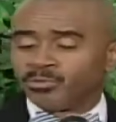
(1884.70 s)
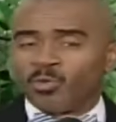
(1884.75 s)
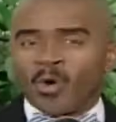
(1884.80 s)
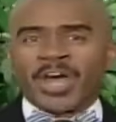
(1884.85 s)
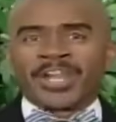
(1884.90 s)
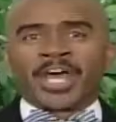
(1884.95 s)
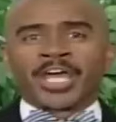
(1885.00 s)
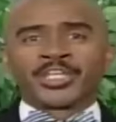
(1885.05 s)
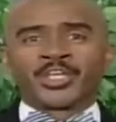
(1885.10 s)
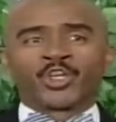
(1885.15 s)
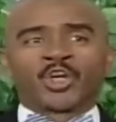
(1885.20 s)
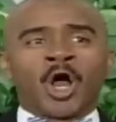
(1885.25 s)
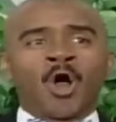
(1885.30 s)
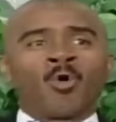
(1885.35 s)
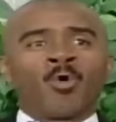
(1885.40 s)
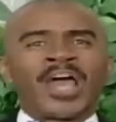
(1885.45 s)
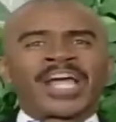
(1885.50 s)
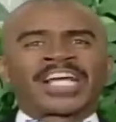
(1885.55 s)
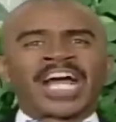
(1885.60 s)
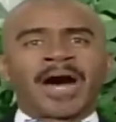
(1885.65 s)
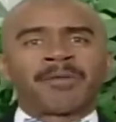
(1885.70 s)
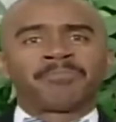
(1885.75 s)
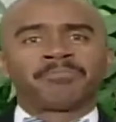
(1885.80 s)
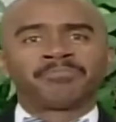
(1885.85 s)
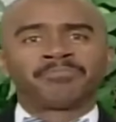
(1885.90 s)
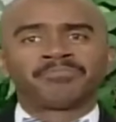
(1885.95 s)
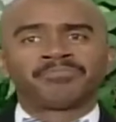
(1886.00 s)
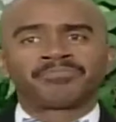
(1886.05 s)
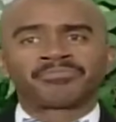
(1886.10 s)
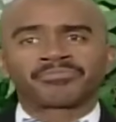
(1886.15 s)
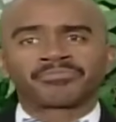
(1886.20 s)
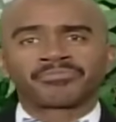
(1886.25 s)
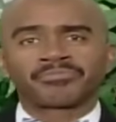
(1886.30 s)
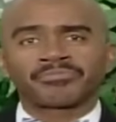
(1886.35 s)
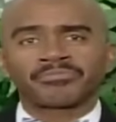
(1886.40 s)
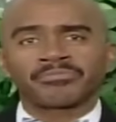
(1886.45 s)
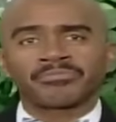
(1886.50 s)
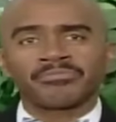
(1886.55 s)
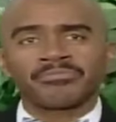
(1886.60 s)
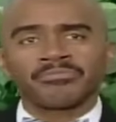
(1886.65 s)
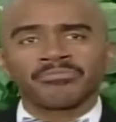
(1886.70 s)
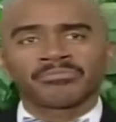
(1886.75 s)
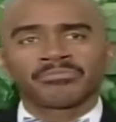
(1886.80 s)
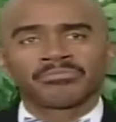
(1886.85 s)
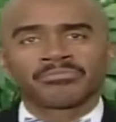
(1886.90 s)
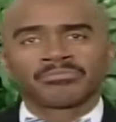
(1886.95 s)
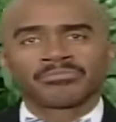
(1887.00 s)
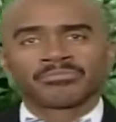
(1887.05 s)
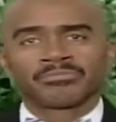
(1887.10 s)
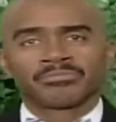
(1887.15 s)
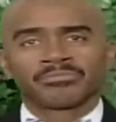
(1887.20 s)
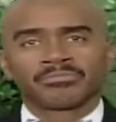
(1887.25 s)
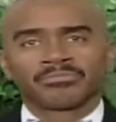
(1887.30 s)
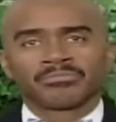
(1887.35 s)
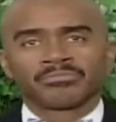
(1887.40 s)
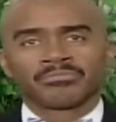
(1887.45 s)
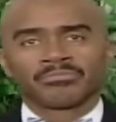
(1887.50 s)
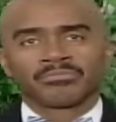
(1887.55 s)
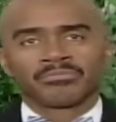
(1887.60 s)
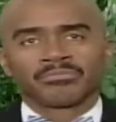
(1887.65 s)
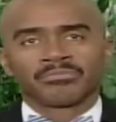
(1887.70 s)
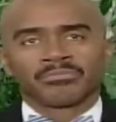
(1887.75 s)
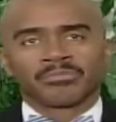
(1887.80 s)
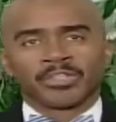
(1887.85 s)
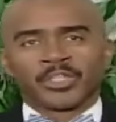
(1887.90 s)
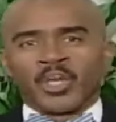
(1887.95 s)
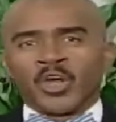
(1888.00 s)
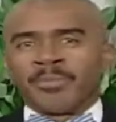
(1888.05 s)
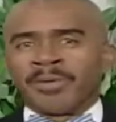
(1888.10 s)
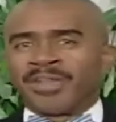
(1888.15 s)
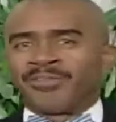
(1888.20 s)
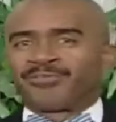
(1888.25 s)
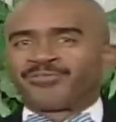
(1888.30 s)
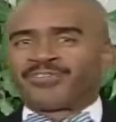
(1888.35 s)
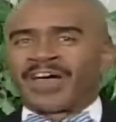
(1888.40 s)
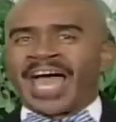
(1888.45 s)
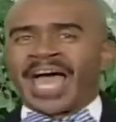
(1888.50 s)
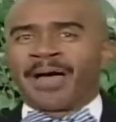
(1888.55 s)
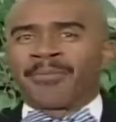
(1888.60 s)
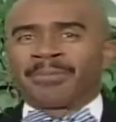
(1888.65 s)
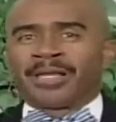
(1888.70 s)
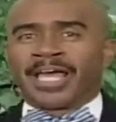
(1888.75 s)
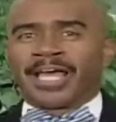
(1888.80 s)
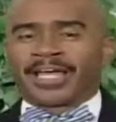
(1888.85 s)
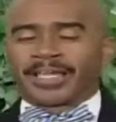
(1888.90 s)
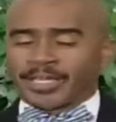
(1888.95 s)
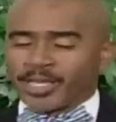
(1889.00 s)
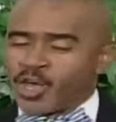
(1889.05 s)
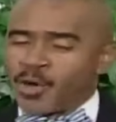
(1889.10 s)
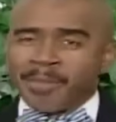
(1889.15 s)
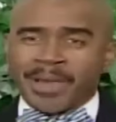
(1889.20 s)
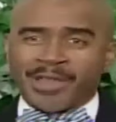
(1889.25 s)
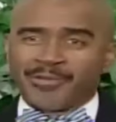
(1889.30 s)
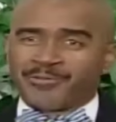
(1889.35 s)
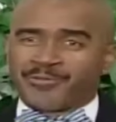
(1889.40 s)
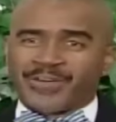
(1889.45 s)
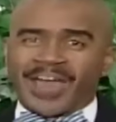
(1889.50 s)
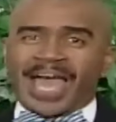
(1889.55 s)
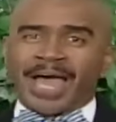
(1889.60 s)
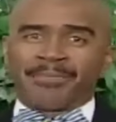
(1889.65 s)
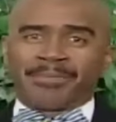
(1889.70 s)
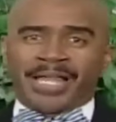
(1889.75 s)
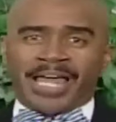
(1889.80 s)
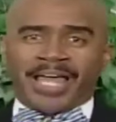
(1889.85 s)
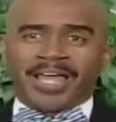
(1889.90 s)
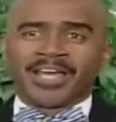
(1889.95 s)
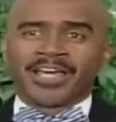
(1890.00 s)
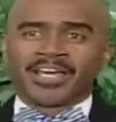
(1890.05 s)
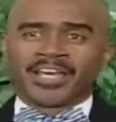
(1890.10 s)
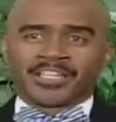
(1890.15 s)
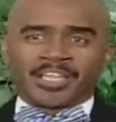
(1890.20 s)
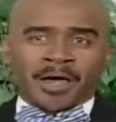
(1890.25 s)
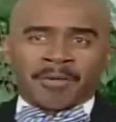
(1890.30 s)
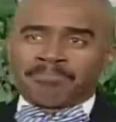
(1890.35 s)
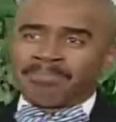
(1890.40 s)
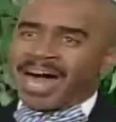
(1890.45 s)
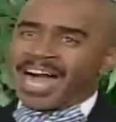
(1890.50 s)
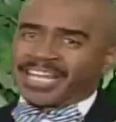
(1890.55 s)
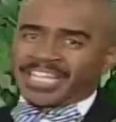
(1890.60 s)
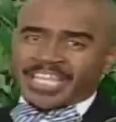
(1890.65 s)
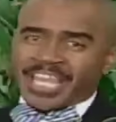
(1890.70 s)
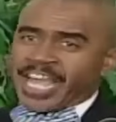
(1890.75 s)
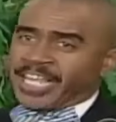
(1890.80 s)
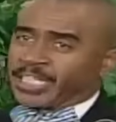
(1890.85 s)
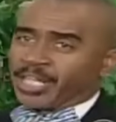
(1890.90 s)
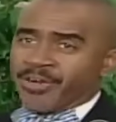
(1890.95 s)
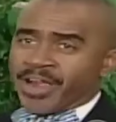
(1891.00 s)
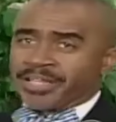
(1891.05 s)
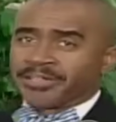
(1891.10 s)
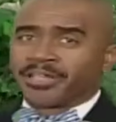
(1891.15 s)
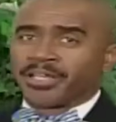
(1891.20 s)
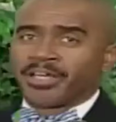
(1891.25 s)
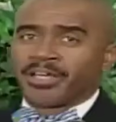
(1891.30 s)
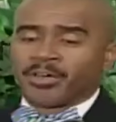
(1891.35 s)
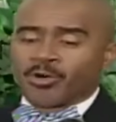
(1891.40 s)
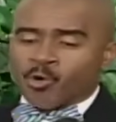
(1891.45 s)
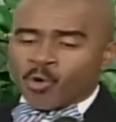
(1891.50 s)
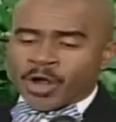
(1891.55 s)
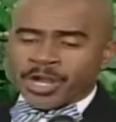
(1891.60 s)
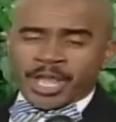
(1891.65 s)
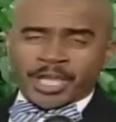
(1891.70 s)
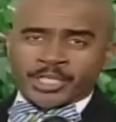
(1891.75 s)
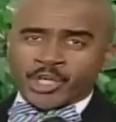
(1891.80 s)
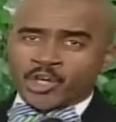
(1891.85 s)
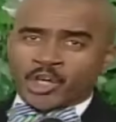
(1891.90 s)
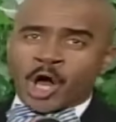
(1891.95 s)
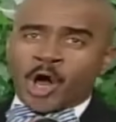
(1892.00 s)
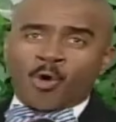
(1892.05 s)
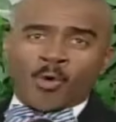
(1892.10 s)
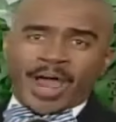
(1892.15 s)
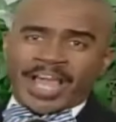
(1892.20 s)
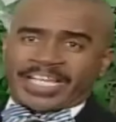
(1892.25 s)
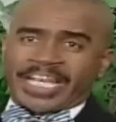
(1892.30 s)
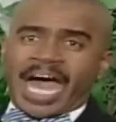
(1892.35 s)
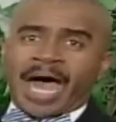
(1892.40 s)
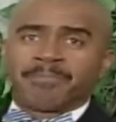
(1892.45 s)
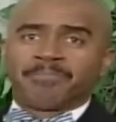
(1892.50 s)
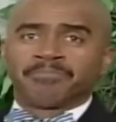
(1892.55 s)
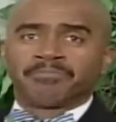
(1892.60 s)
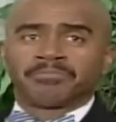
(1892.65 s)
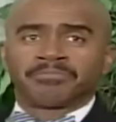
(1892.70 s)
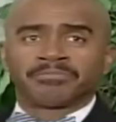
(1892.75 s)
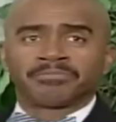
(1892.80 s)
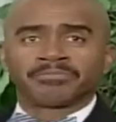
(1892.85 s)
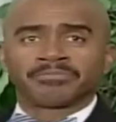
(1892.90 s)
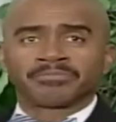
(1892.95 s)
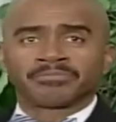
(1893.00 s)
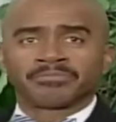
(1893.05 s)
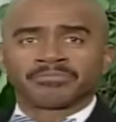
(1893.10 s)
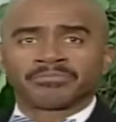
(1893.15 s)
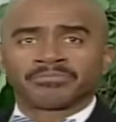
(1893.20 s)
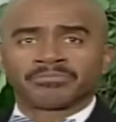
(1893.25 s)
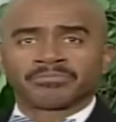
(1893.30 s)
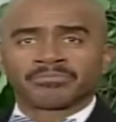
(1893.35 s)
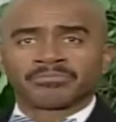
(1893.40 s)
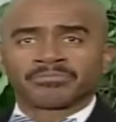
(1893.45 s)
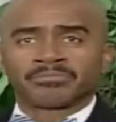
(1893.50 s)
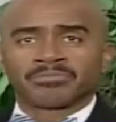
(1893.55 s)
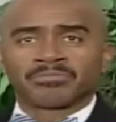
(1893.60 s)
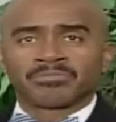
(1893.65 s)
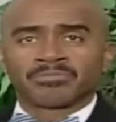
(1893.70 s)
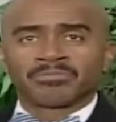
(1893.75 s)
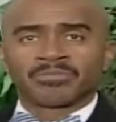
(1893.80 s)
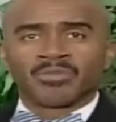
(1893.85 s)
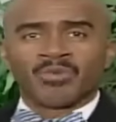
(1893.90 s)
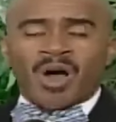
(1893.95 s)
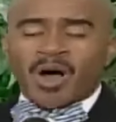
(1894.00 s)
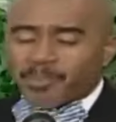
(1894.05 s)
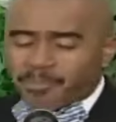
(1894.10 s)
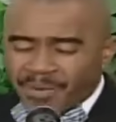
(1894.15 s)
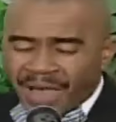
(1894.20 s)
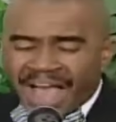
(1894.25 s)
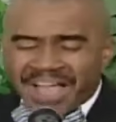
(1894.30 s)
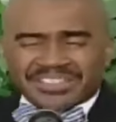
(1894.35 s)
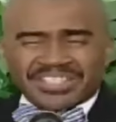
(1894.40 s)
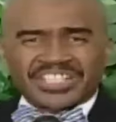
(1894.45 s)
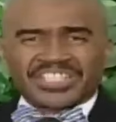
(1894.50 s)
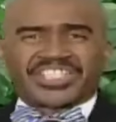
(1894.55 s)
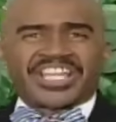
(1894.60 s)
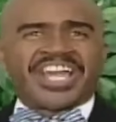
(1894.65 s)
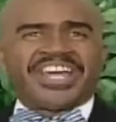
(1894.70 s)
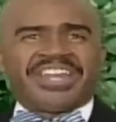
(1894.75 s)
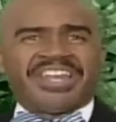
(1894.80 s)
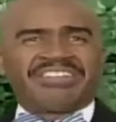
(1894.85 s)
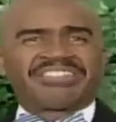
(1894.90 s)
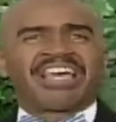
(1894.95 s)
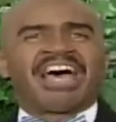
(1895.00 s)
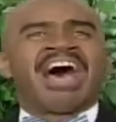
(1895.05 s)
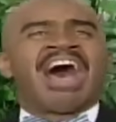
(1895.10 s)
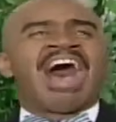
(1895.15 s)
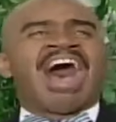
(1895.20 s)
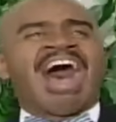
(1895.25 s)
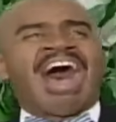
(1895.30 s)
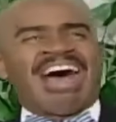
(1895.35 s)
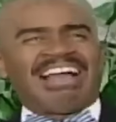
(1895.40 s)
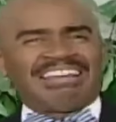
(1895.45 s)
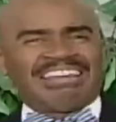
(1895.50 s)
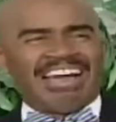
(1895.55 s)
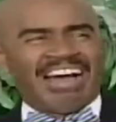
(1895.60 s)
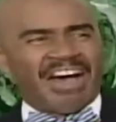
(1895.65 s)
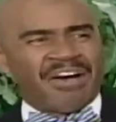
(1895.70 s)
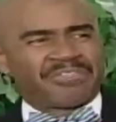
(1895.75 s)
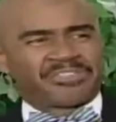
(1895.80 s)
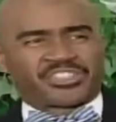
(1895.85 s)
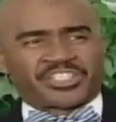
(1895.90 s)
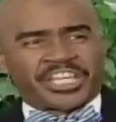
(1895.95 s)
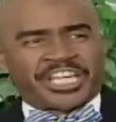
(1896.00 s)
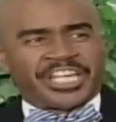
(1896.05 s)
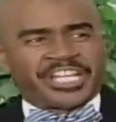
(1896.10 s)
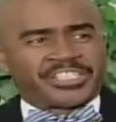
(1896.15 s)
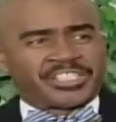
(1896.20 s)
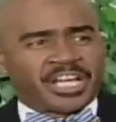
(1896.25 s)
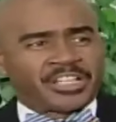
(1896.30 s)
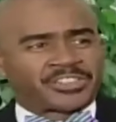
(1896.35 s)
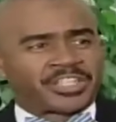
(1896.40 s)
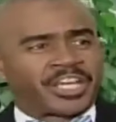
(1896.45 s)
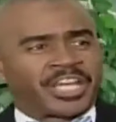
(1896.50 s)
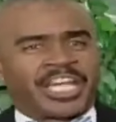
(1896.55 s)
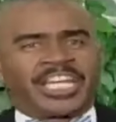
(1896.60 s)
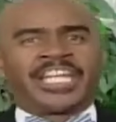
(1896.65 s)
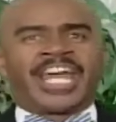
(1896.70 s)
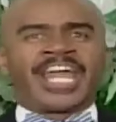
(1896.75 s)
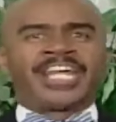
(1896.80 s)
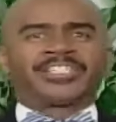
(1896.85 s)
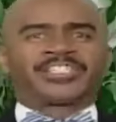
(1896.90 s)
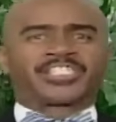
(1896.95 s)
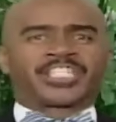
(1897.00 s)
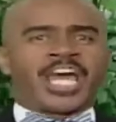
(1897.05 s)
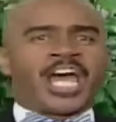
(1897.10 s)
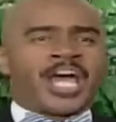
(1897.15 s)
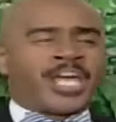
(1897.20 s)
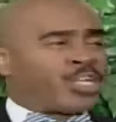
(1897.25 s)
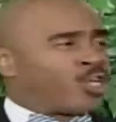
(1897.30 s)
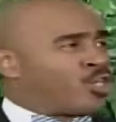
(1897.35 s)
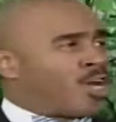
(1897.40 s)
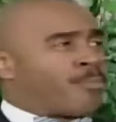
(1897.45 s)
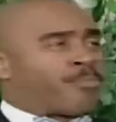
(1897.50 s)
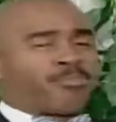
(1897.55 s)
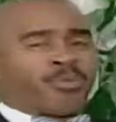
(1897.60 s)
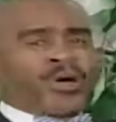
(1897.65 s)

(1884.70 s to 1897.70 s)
When are you going to wake up? Amen. Human family, human family, you're mighty ignorant. That's right. When are you going to wake up? Amen. Well, Pastor Jennings, I love Jesus. He didn't tell you to